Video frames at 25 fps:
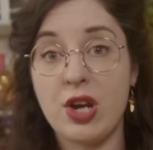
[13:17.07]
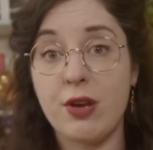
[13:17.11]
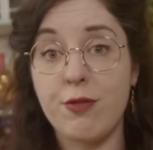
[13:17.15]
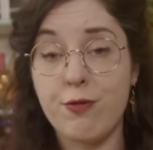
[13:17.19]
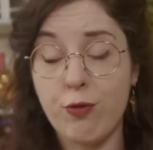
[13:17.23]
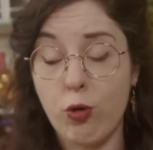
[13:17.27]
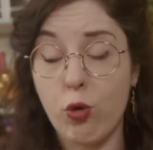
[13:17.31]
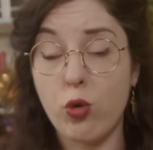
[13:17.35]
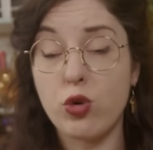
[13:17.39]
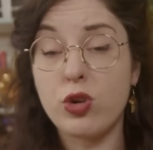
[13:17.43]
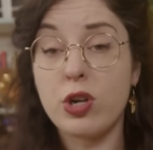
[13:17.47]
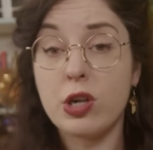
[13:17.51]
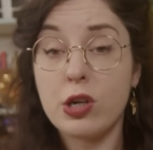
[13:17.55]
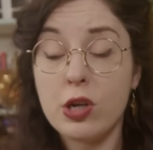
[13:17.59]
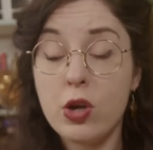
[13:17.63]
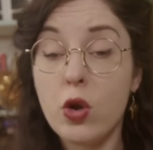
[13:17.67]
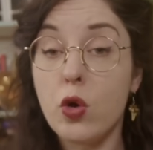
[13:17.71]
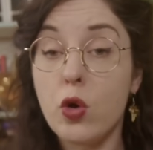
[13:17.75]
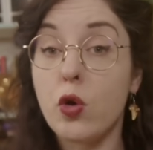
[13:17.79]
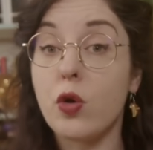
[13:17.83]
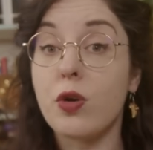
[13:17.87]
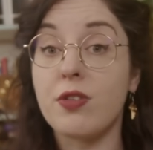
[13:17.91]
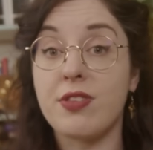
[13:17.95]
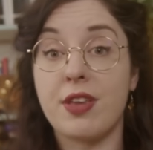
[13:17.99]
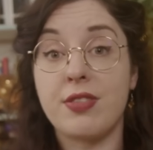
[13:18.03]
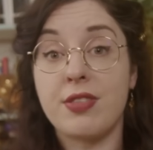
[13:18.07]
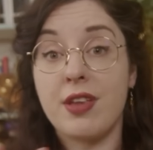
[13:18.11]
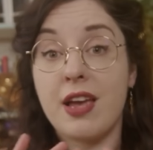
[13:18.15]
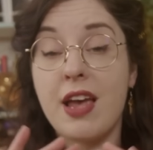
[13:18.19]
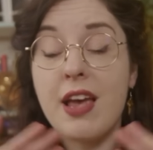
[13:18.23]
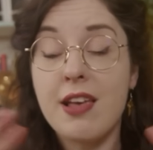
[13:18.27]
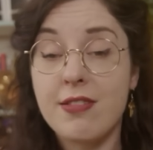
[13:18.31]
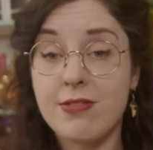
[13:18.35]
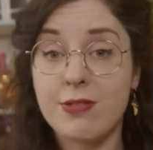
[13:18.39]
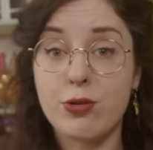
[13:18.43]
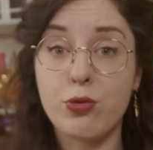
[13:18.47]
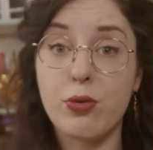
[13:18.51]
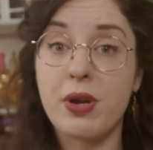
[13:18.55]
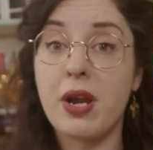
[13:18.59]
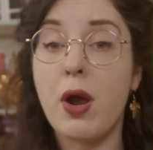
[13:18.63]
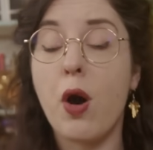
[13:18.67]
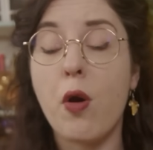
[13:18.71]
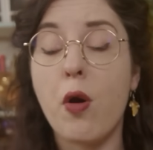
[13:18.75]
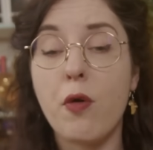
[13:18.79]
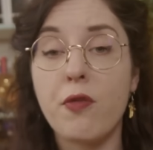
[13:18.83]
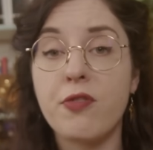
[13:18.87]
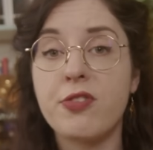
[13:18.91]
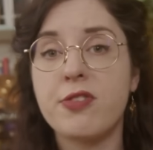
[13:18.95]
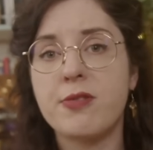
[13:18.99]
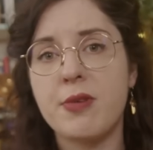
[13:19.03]
Ford looks at the history
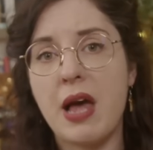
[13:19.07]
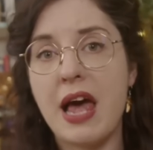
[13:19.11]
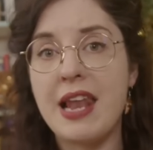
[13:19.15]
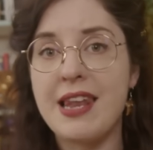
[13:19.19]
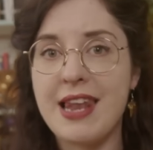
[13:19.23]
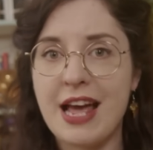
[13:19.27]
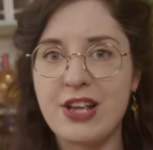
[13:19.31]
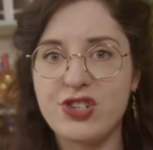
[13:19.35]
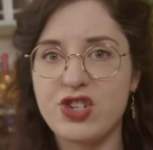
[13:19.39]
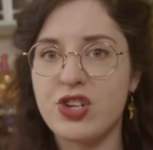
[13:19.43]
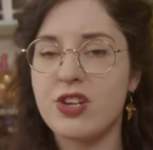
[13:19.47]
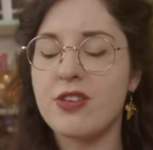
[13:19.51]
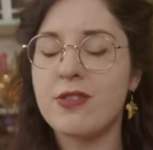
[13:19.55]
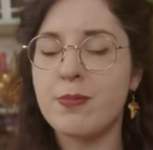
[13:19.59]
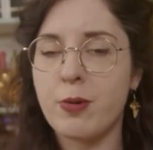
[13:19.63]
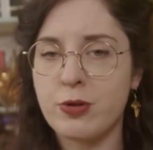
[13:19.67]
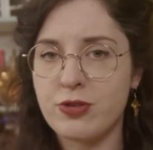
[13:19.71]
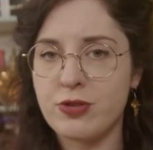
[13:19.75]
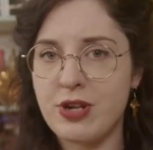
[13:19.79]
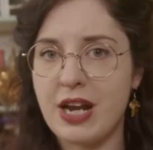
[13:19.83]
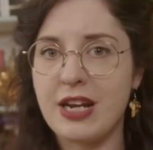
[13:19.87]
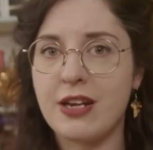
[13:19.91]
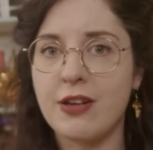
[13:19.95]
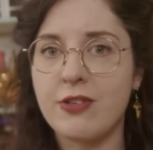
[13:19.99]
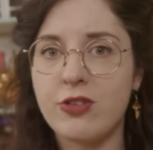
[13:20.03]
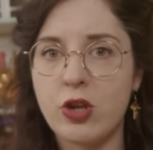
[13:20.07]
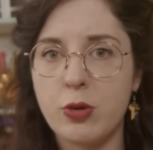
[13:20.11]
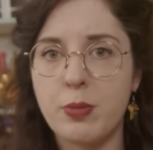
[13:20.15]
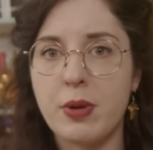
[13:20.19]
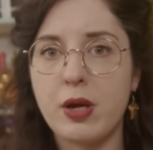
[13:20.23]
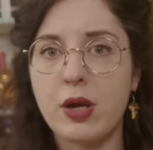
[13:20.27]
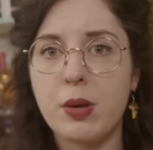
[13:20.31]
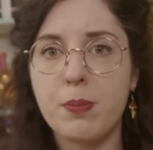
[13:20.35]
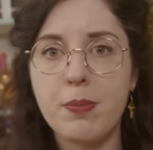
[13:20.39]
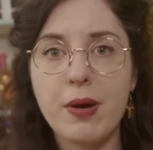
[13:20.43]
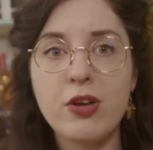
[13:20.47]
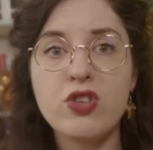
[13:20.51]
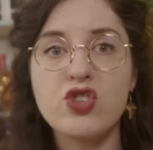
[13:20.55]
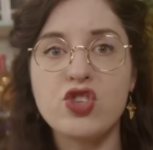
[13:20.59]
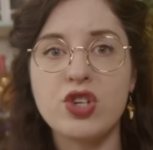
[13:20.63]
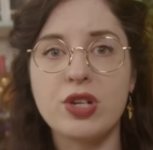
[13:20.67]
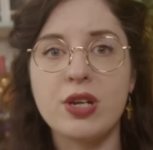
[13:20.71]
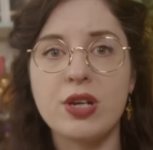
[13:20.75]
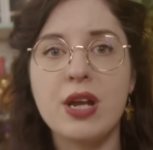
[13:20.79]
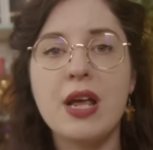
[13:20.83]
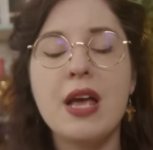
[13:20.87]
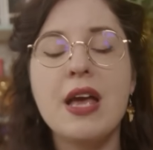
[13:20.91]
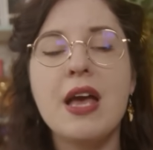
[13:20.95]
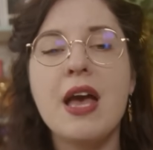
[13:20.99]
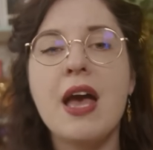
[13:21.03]
of alleged spontaneous human combustion
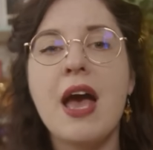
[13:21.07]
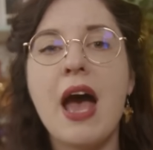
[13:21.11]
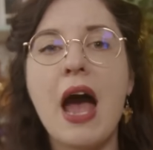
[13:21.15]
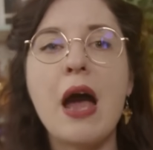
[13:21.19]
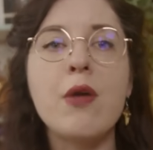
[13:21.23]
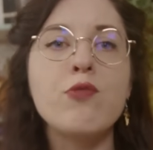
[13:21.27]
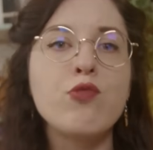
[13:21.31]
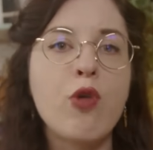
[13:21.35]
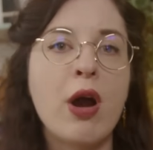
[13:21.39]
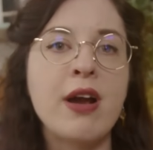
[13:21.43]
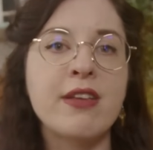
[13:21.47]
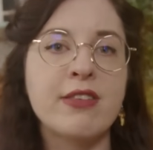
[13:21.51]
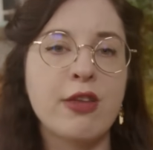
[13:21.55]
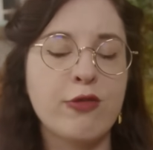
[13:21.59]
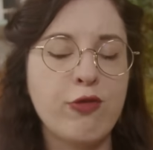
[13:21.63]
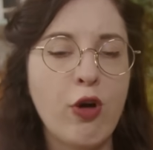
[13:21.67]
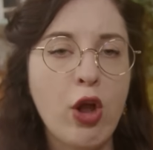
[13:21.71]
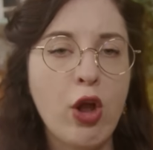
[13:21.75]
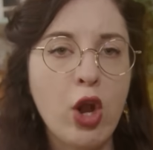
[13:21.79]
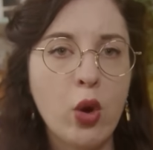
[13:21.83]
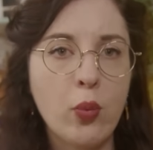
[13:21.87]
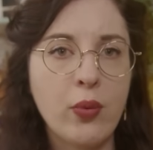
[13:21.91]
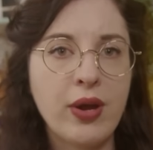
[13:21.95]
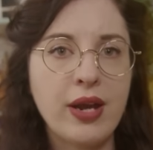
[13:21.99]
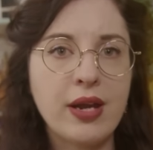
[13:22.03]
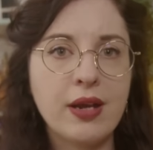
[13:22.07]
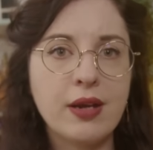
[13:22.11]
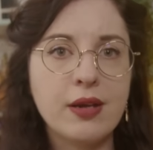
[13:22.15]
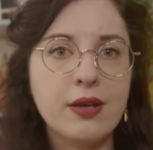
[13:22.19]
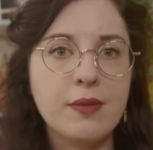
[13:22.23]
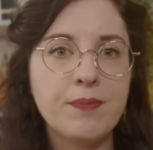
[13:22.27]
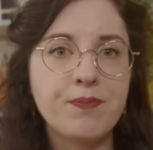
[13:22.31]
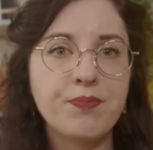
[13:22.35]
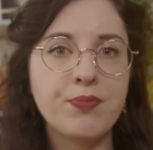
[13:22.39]
and writes the following.